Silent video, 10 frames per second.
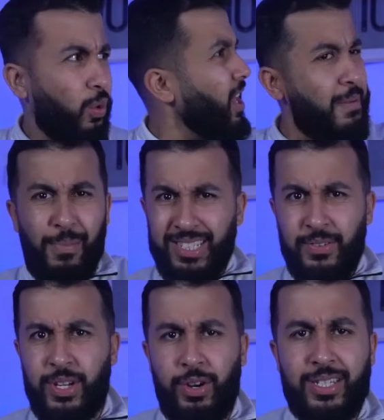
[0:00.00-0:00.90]
He must have
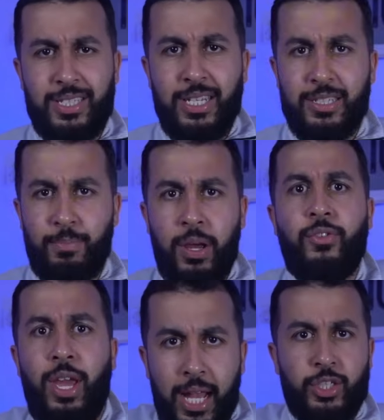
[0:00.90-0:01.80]
a great season. But if
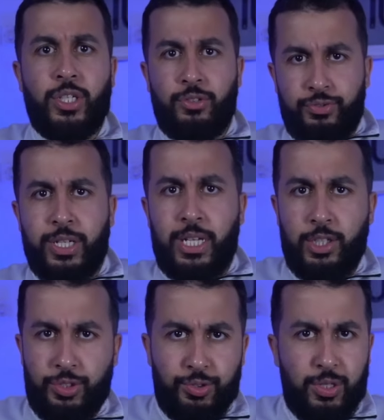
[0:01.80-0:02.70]
you actually really and
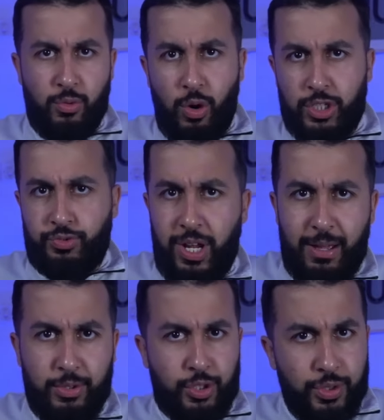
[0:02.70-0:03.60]
truly watch Real
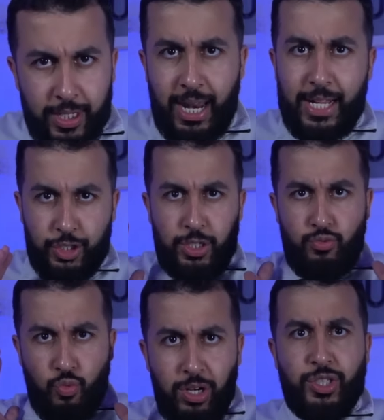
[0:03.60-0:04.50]
Madrid and actually
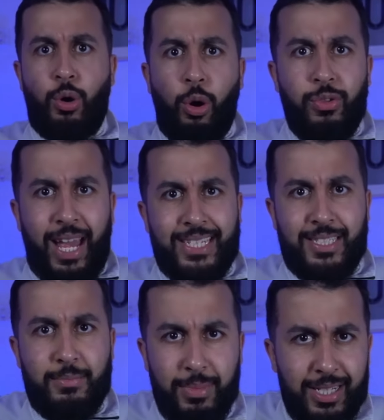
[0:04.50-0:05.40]
watch the whole
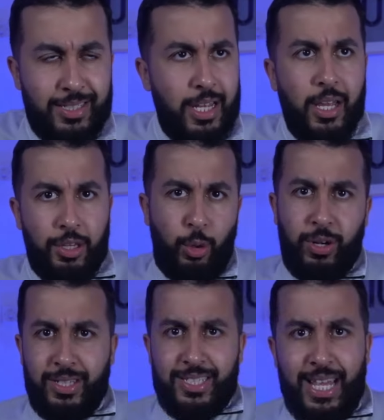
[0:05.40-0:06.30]
90 minutes, you would
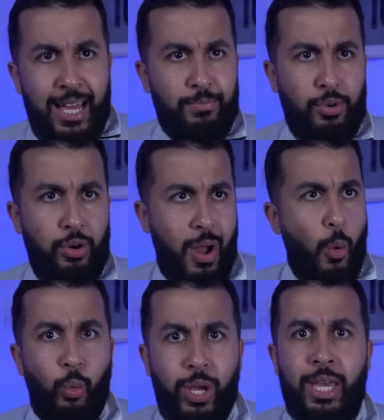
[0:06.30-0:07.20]
understand, bro,
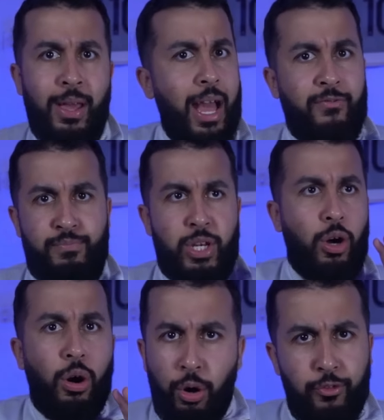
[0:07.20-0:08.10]
we have been
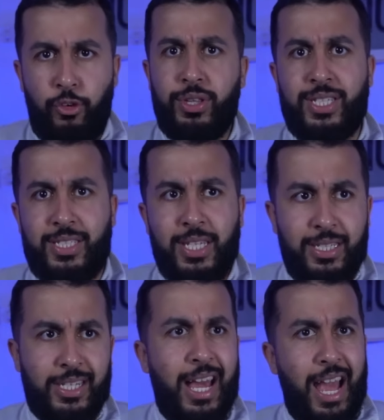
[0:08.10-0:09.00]
awful this
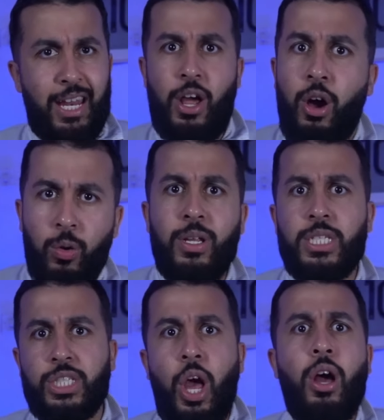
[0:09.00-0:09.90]
season. And only
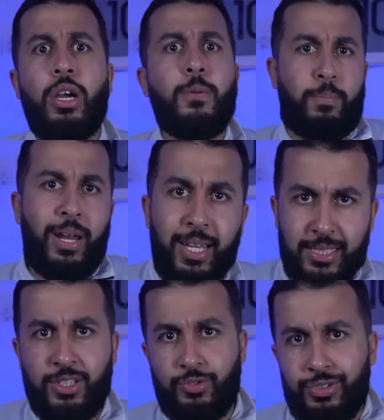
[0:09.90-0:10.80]
certain players
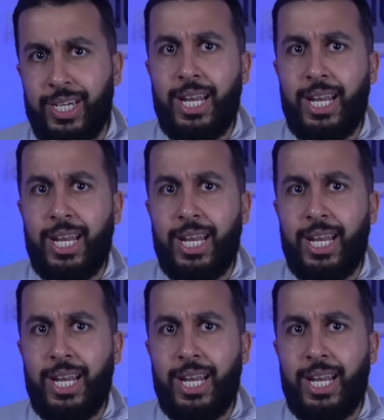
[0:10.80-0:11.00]
has really